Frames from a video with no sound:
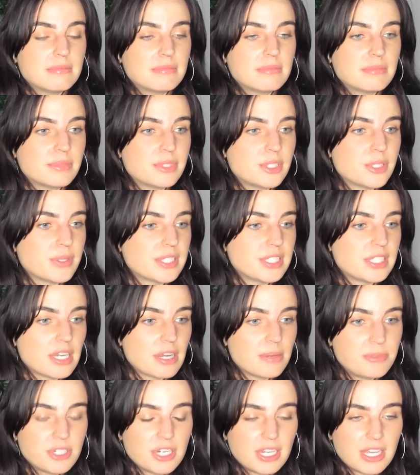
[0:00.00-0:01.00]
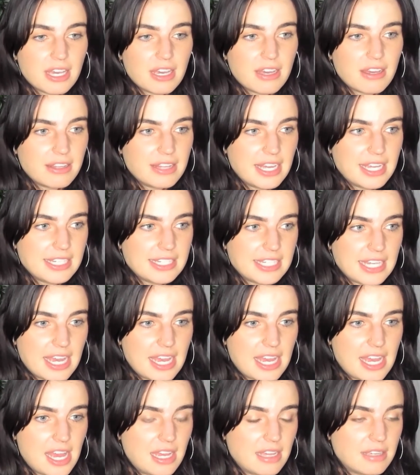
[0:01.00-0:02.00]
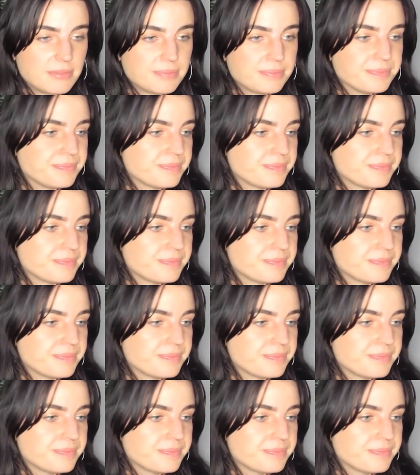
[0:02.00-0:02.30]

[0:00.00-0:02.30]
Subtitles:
so I stopped drinking on that day.